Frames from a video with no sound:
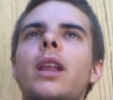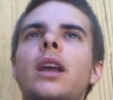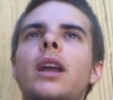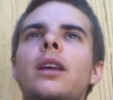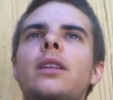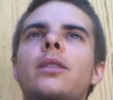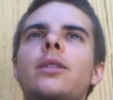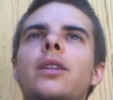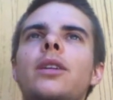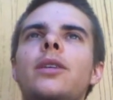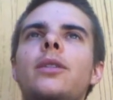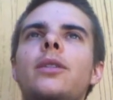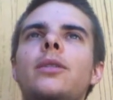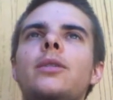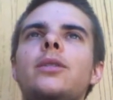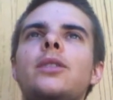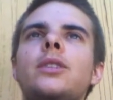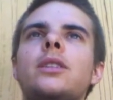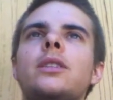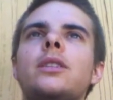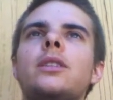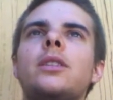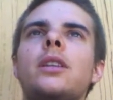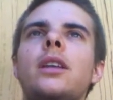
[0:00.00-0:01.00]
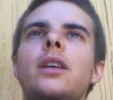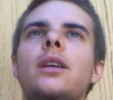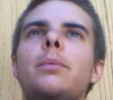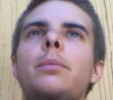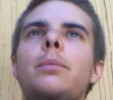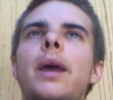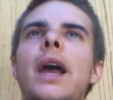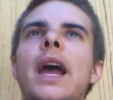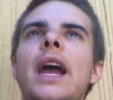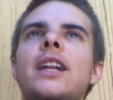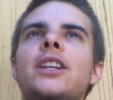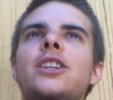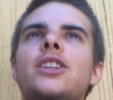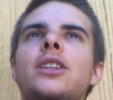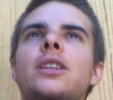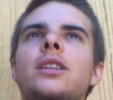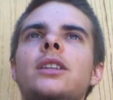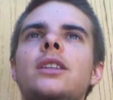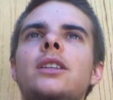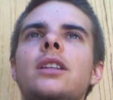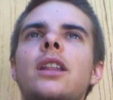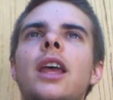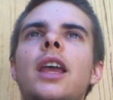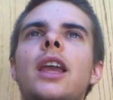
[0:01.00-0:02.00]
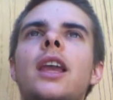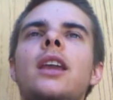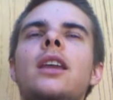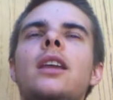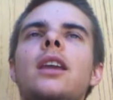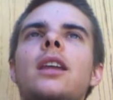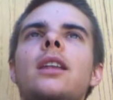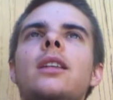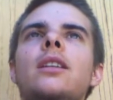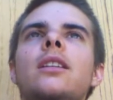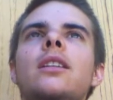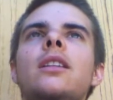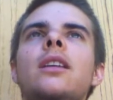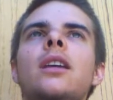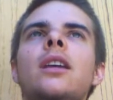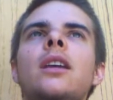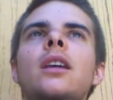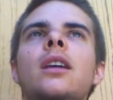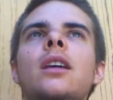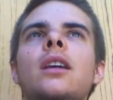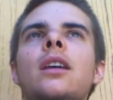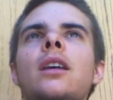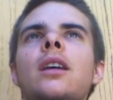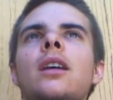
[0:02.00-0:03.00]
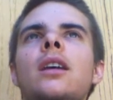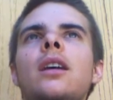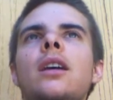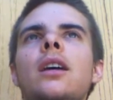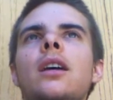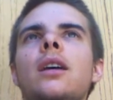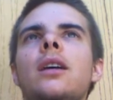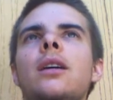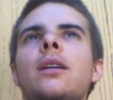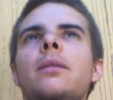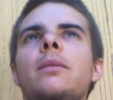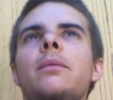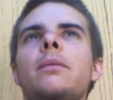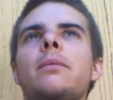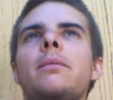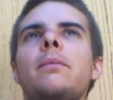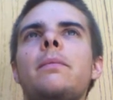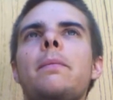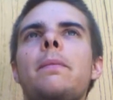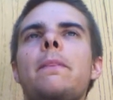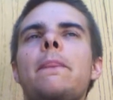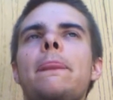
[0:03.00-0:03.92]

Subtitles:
I don't know, just pageant like, and um,